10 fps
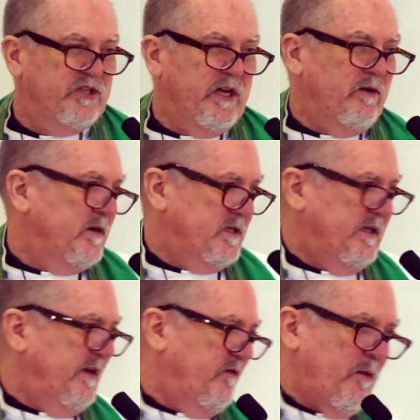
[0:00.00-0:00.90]

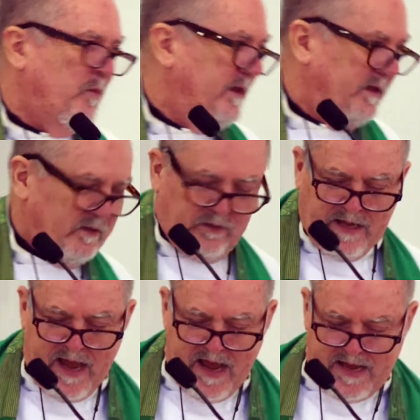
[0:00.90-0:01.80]
generously from what little
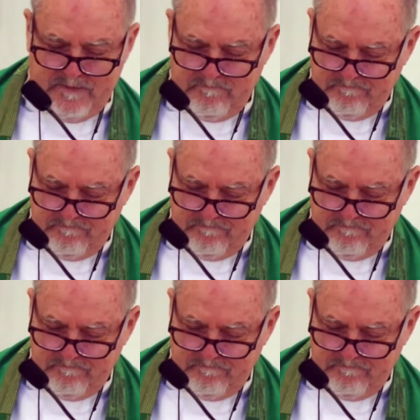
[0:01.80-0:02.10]
they had.